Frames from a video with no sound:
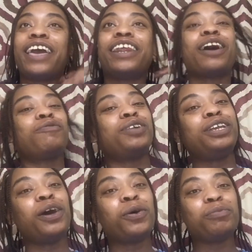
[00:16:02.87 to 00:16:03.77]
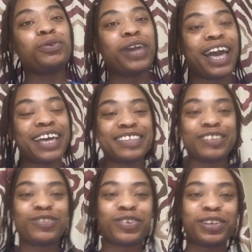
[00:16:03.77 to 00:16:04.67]
And I really hope you guys
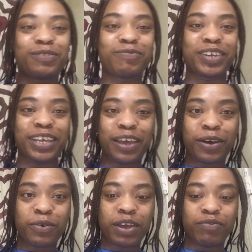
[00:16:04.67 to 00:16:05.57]
enjoyed this video.